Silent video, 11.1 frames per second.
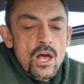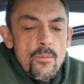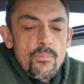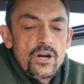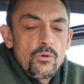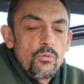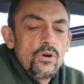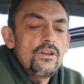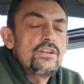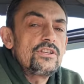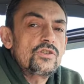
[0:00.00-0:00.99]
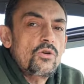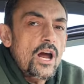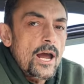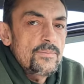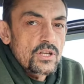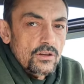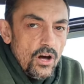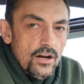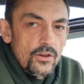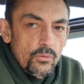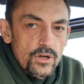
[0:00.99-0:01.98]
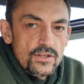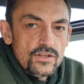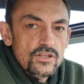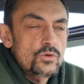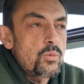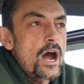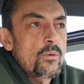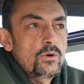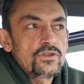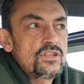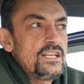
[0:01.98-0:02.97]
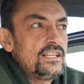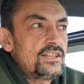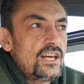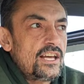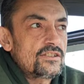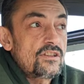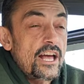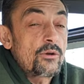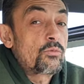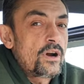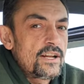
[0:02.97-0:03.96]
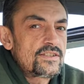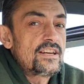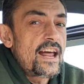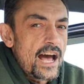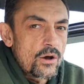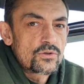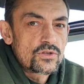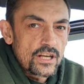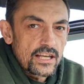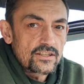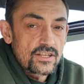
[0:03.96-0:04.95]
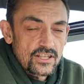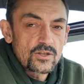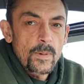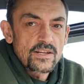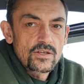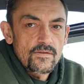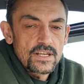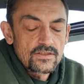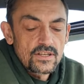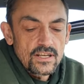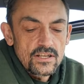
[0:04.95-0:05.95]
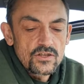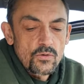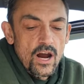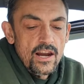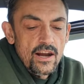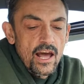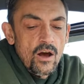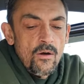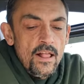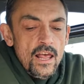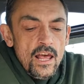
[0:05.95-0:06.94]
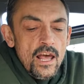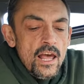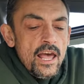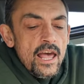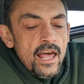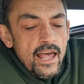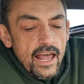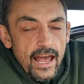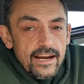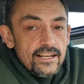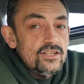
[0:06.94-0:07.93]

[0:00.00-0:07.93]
but it really describes a lot of the reasons why we're seeing things like rent and housing as expensive as it is right now. And it's